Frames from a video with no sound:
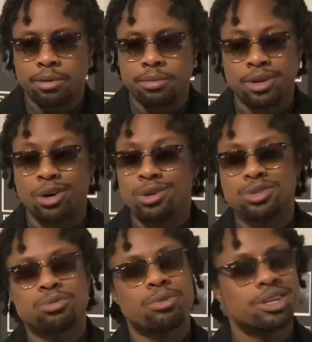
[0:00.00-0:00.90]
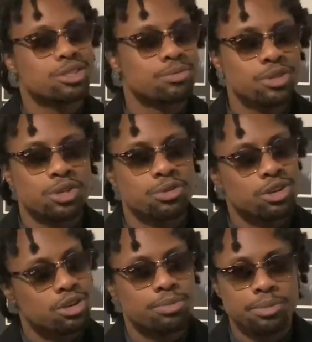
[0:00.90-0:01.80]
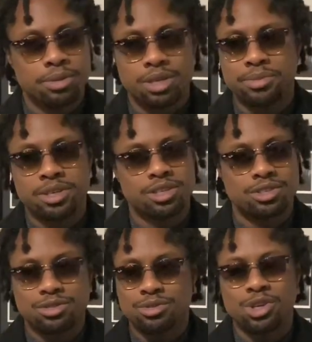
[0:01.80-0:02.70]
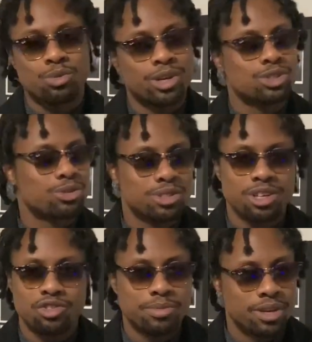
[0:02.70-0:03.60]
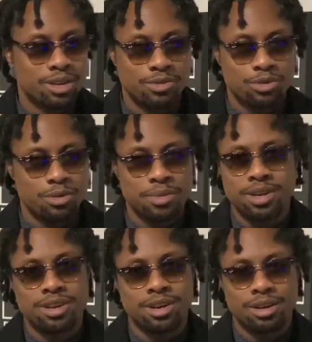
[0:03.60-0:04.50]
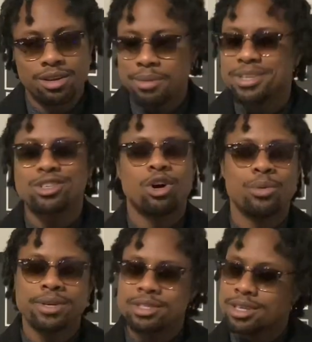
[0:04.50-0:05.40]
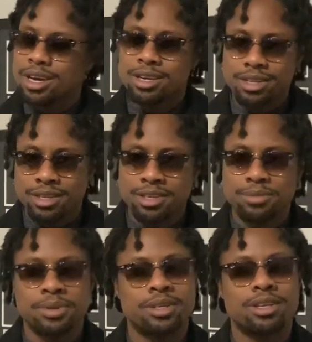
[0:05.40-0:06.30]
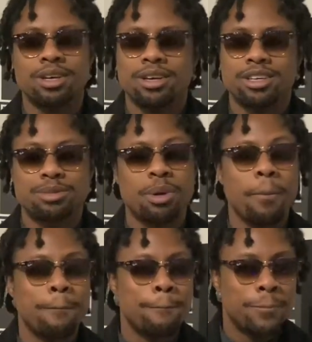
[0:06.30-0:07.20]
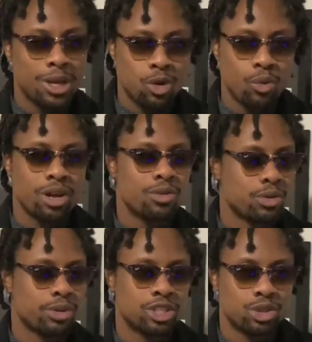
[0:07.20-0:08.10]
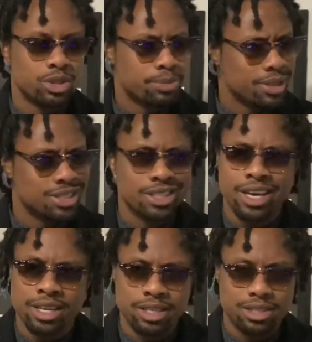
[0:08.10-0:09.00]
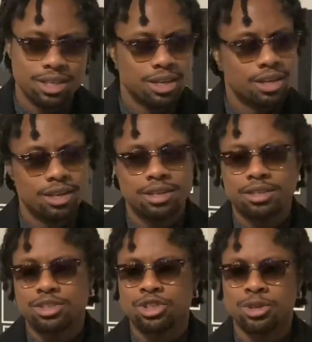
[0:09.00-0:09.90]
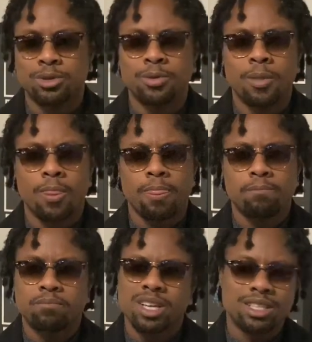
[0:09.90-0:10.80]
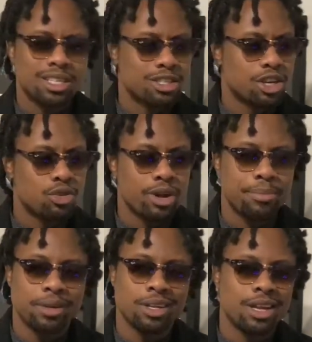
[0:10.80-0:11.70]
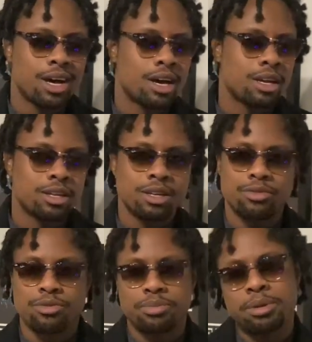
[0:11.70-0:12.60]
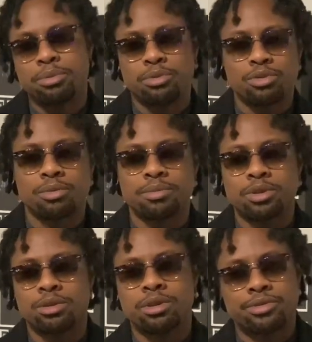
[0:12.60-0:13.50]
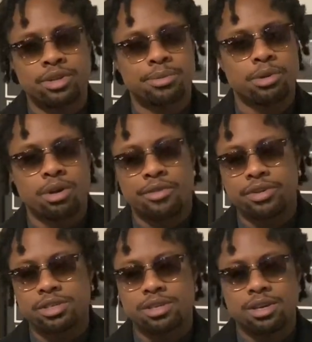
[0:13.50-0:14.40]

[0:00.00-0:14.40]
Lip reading: and also bring some younger people in because retro stuff's been in for a minute now. It's always kind of in, but it's been a big wave with retro, especially 80s. So I think it's gonna grab a lot of different people from different demographics,